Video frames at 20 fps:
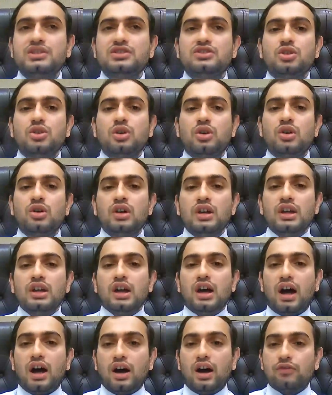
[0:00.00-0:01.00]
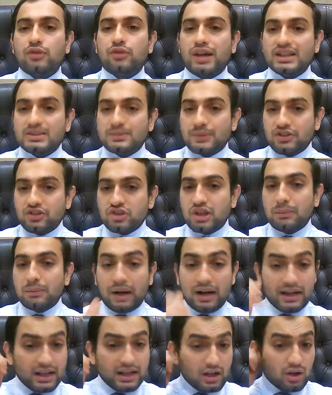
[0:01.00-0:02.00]
So for especially the
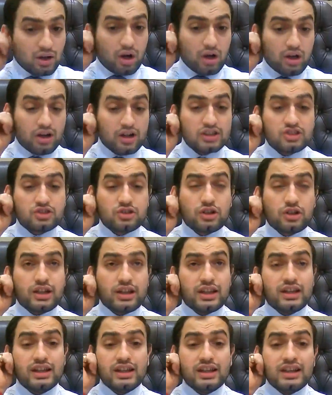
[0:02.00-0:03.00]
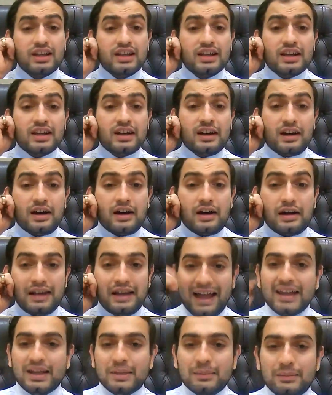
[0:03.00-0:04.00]
budding lawyers today,
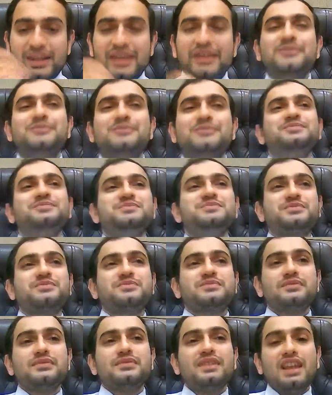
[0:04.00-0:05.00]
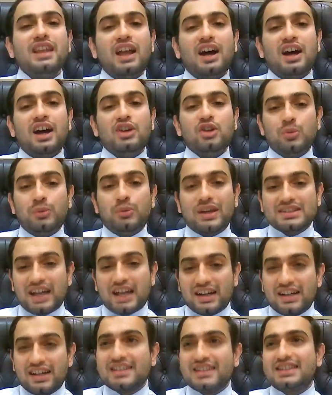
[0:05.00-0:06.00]
like me, you must
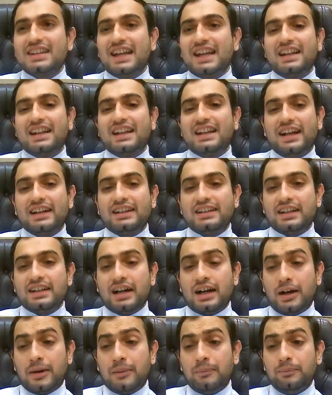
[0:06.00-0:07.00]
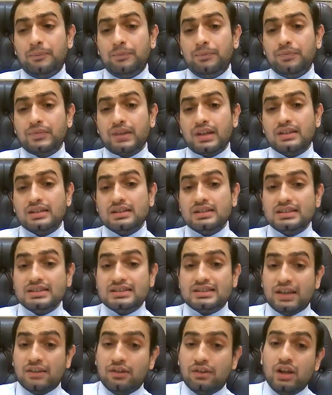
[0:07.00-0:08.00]
understand that
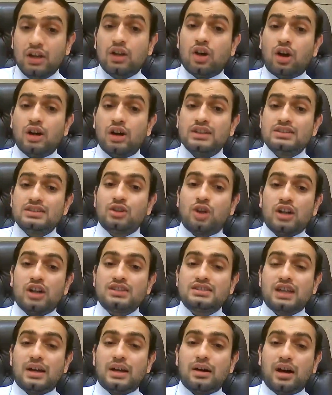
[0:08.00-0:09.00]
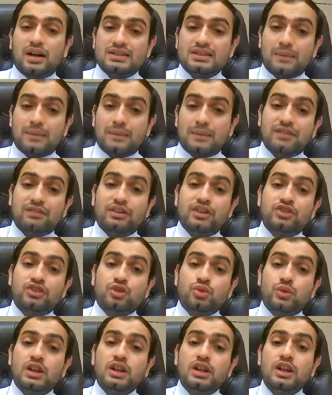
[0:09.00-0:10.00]
civil law is not something which
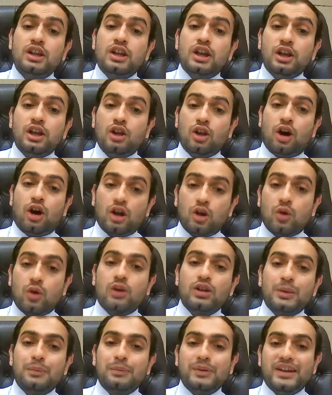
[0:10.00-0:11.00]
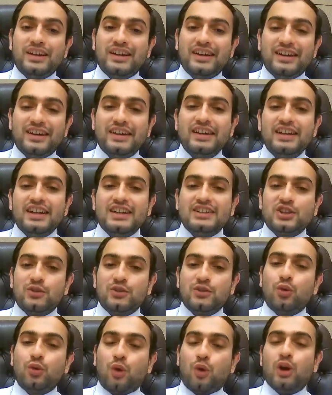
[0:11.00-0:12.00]
you will learn over the period. So
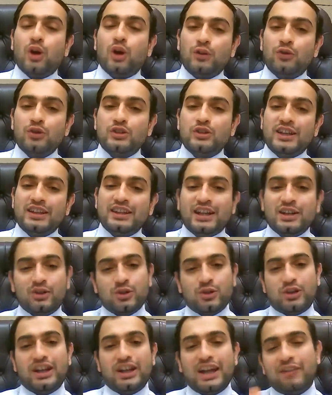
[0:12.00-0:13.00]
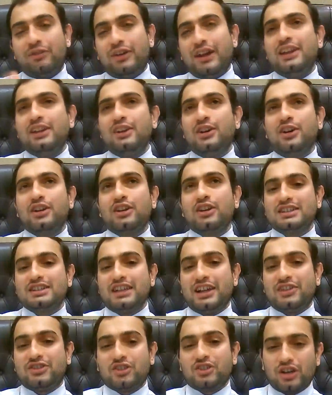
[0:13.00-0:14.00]
if you think that today, if I hear this
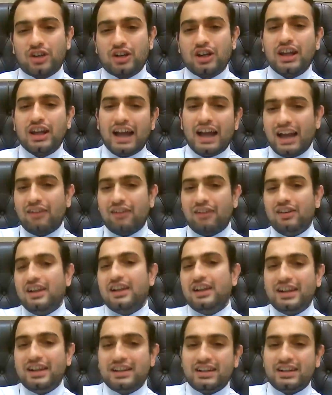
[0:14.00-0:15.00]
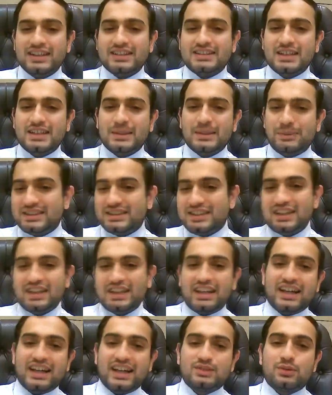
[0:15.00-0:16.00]
lecture and I will read CPC in
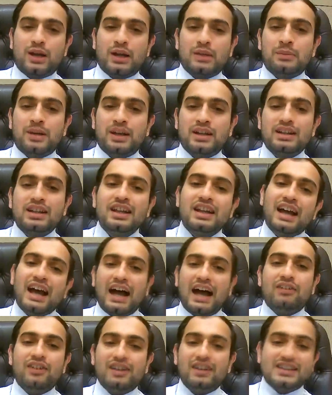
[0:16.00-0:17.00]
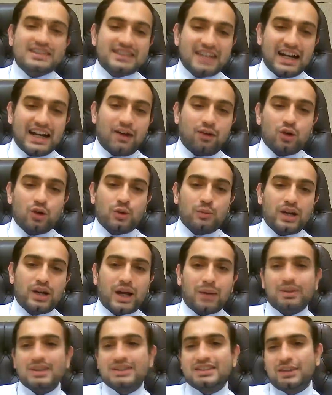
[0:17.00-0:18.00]
the next 1 month, I will decide I want to
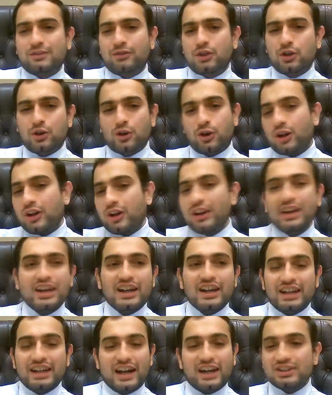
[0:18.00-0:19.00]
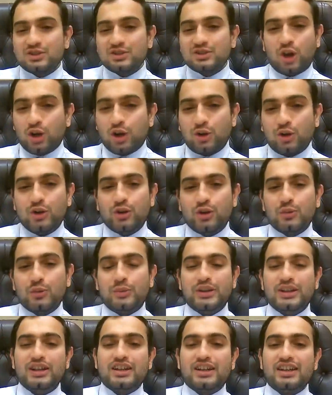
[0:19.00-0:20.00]
become a civil lawyer. That is not going to
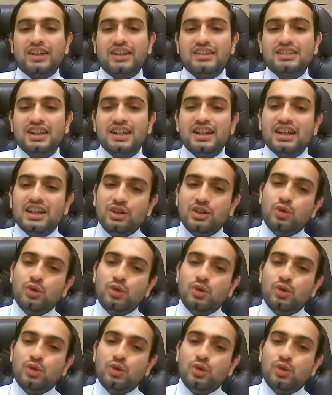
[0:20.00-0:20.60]
be the case.